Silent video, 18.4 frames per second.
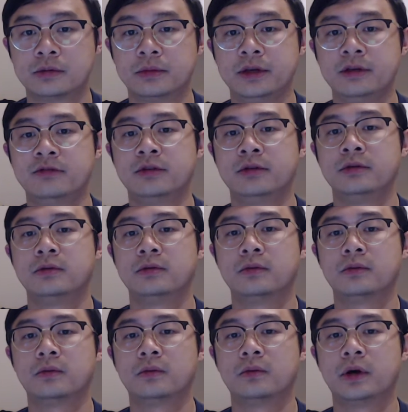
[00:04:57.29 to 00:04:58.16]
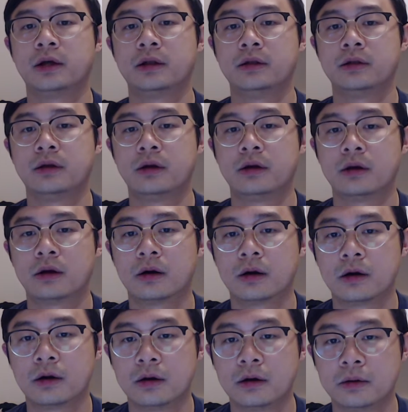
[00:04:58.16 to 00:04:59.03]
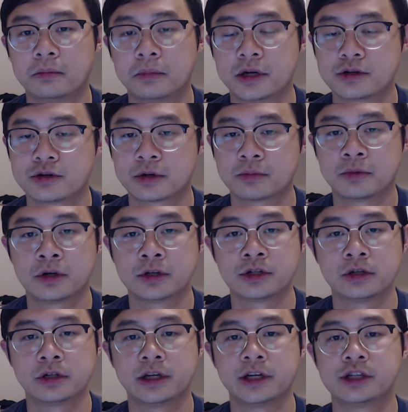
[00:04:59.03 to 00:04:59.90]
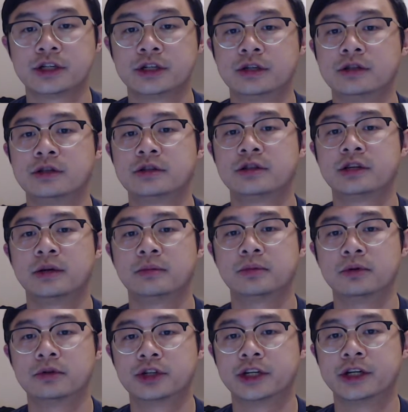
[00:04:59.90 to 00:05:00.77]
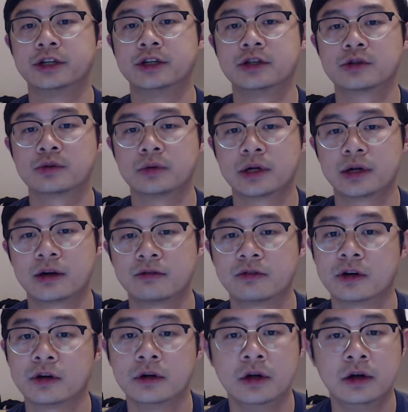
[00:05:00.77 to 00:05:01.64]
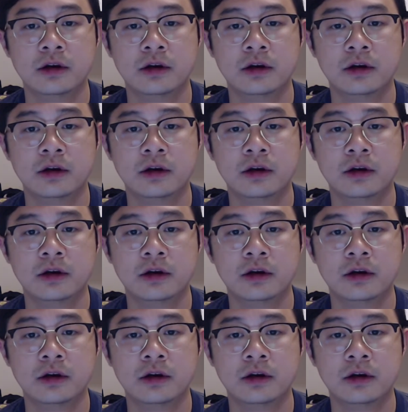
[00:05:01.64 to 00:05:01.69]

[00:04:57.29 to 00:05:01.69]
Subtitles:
even when there are metric modulations, tempo changes, whatever.